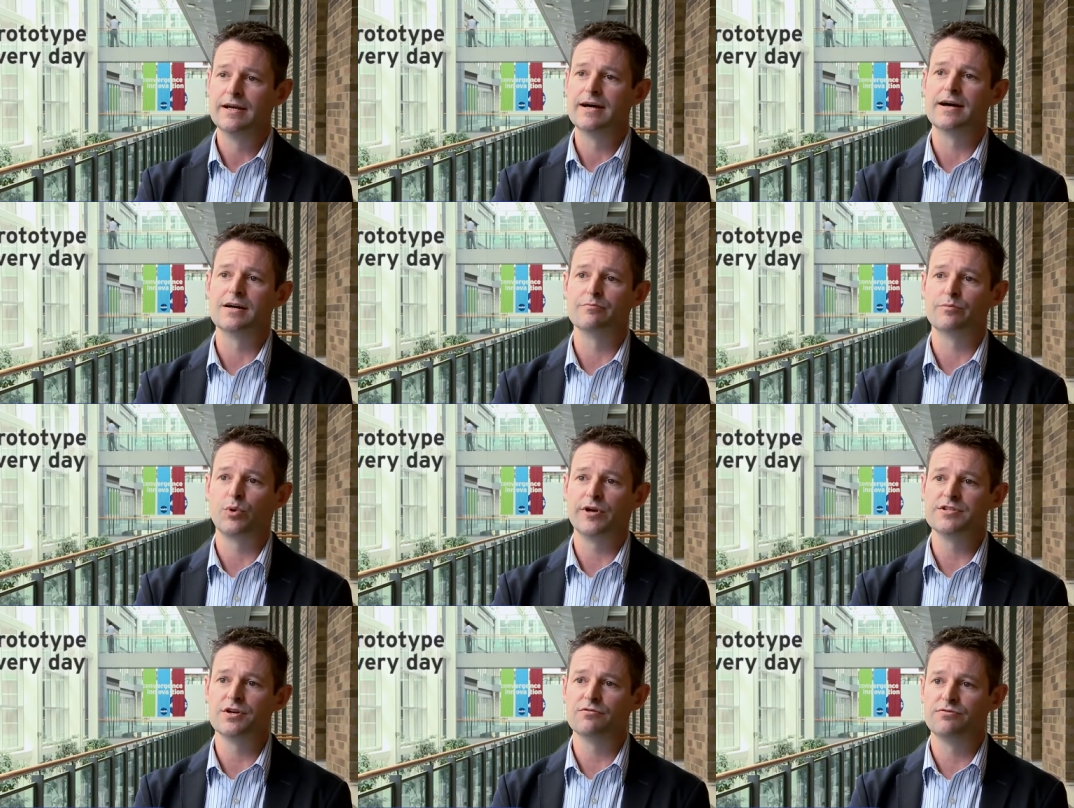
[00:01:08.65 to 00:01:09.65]
um,
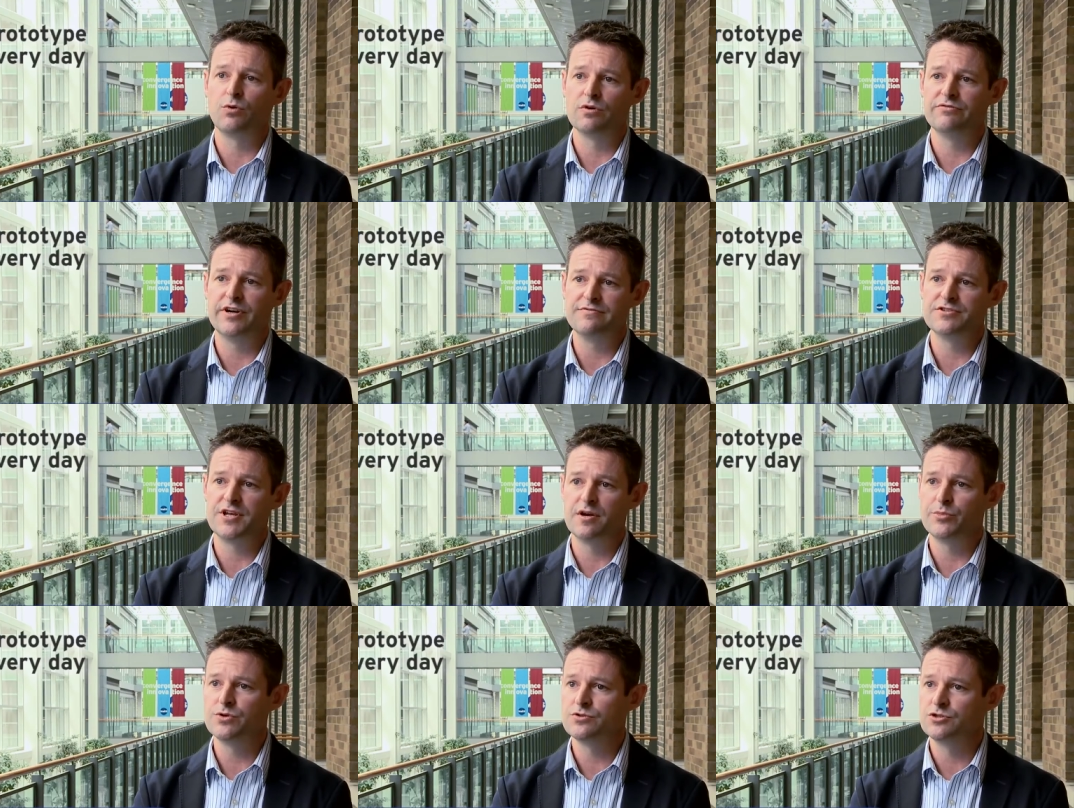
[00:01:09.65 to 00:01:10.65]
print out four or five
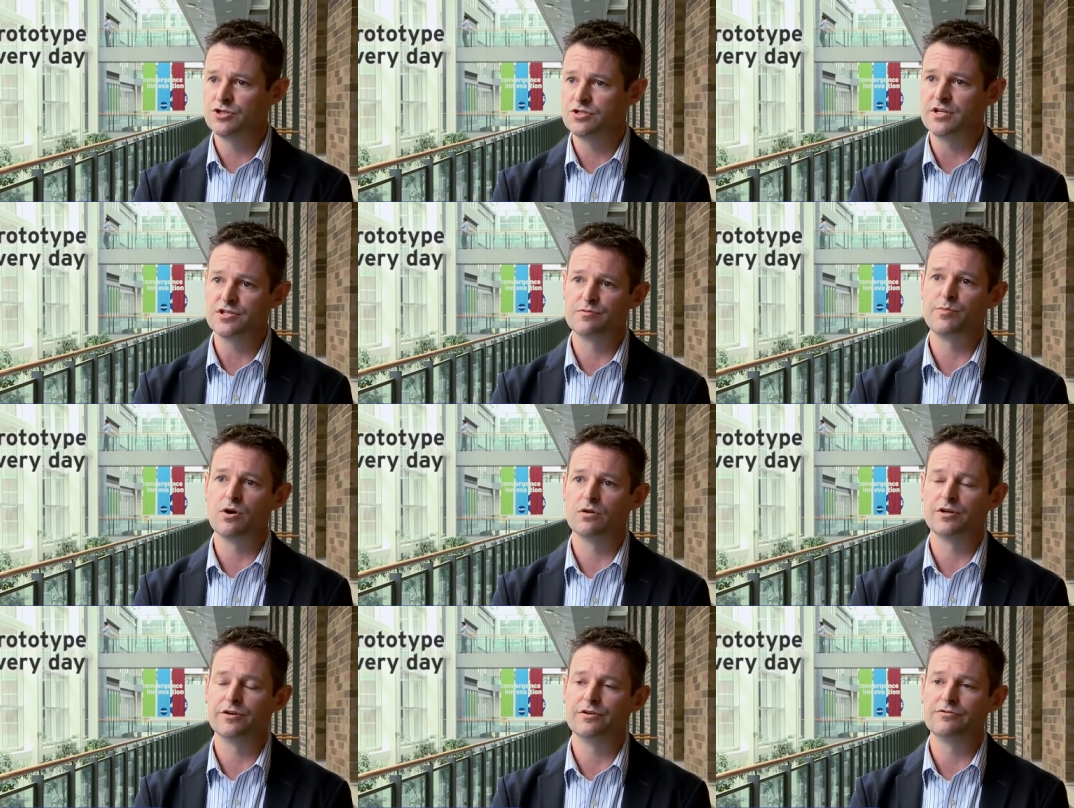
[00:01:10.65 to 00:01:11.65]
samples, just that small
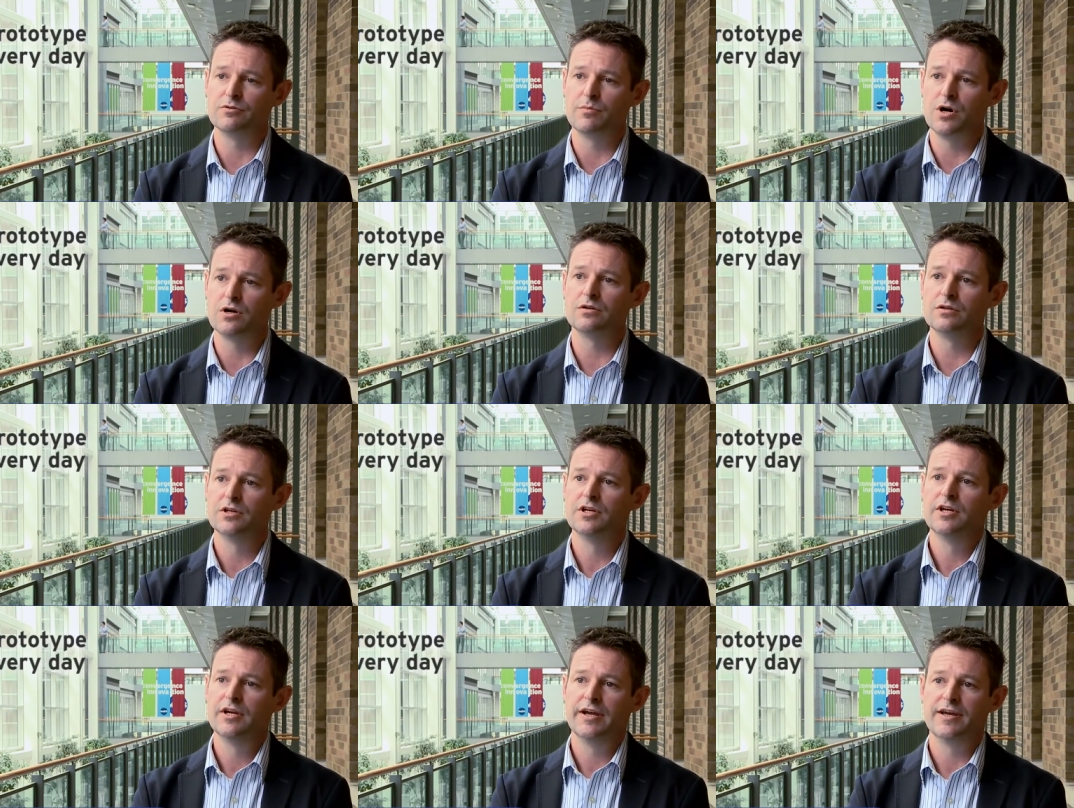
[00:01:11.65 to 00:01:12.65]
area of your model,
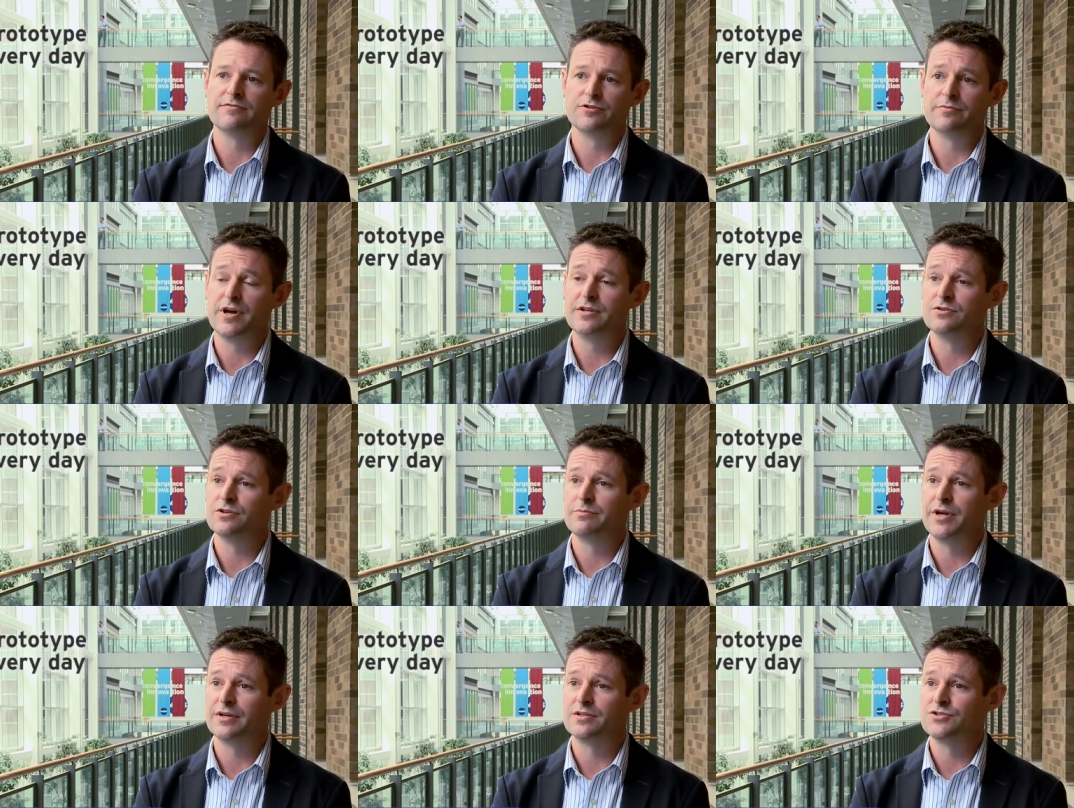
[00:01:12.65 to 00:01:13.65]
and from that you can
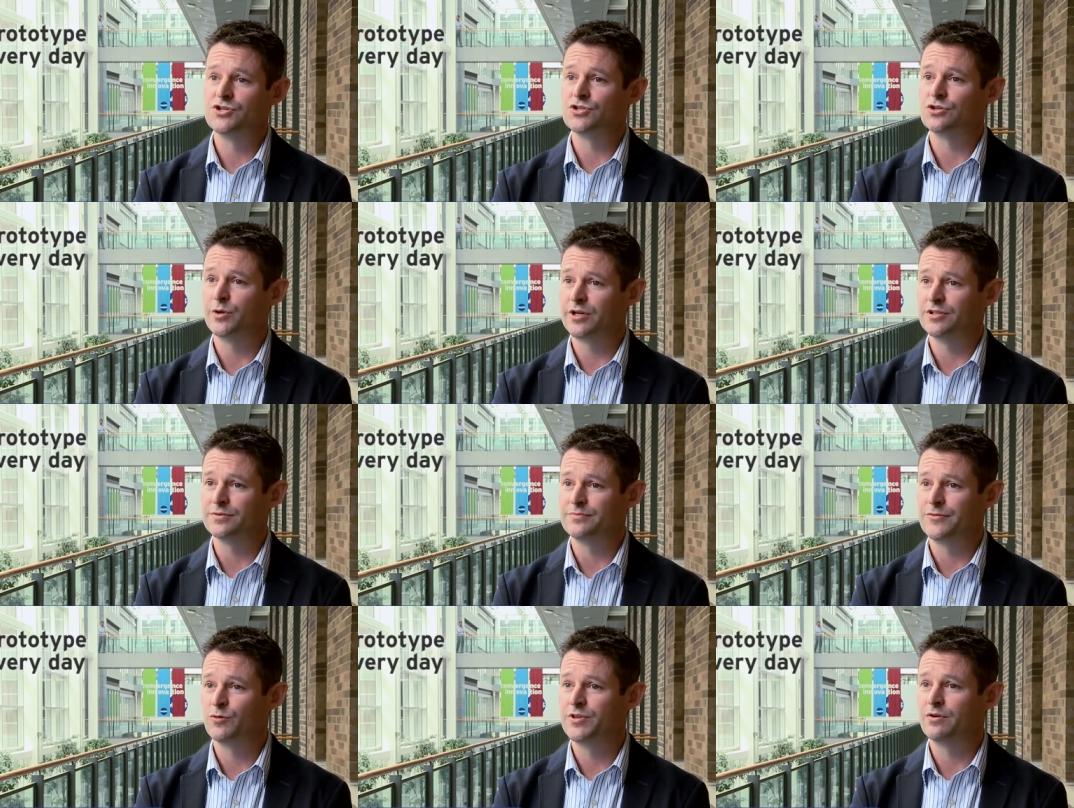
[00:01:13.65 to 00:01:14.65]
make a decision quickly
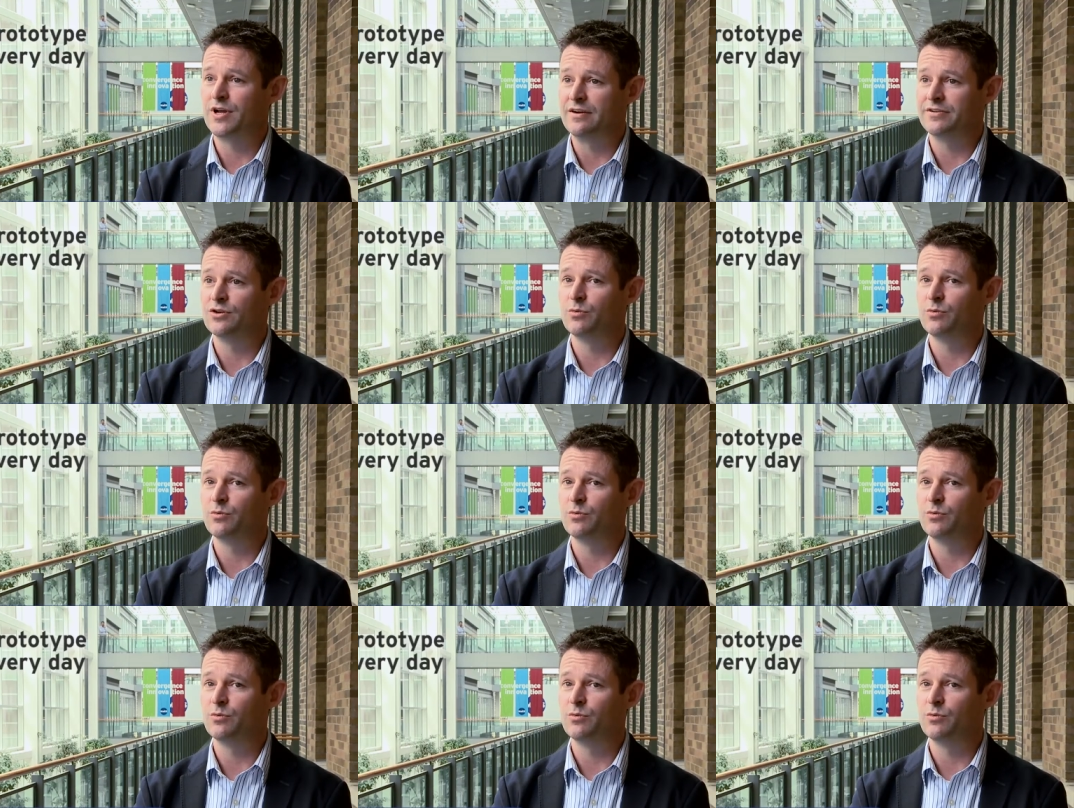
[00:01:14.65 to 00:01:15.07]
without having to